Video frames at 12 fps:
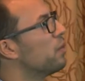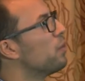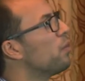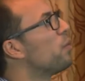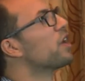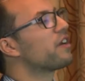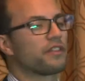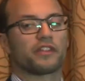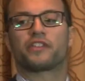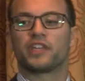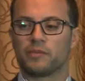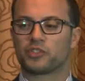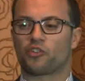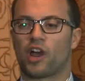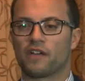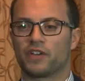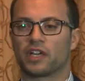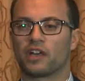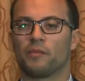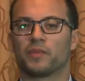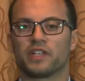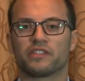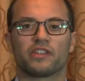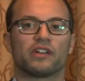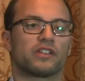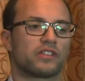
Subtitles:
what are the themes driving companies.